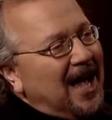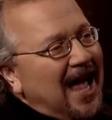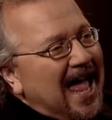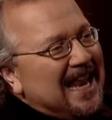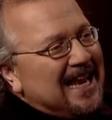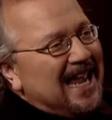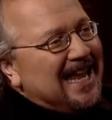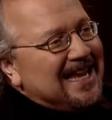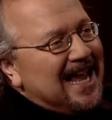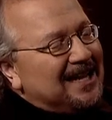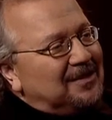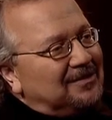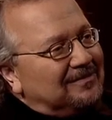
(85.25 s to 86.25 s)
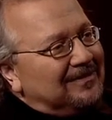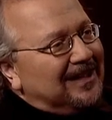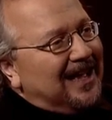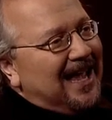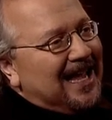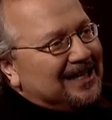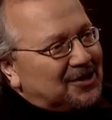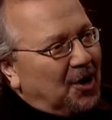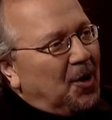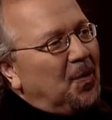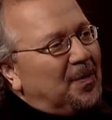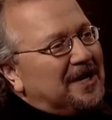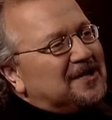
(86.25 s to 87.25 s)
and yet it's
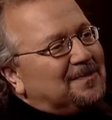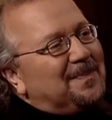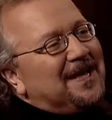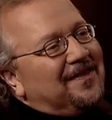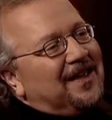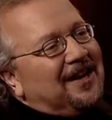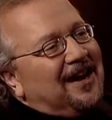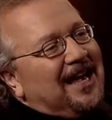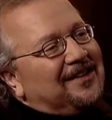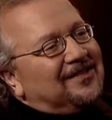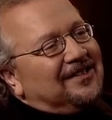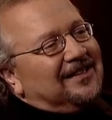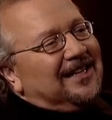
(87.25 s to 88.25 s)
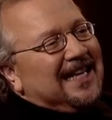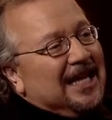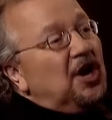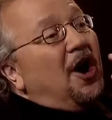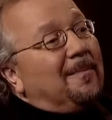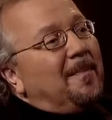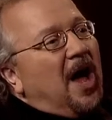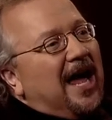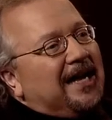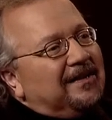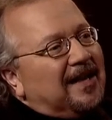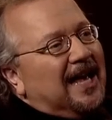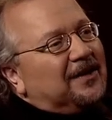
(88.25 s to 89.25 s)
always been there, hasn't it, in our
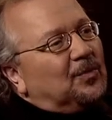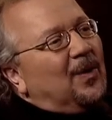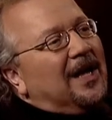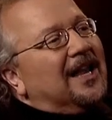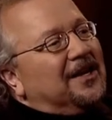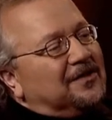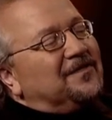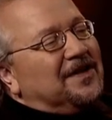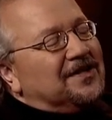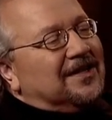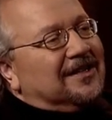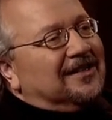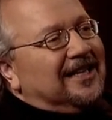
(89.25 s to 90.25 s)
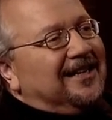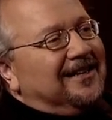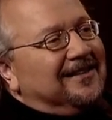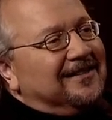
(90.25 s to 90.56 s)
mind as well as physically?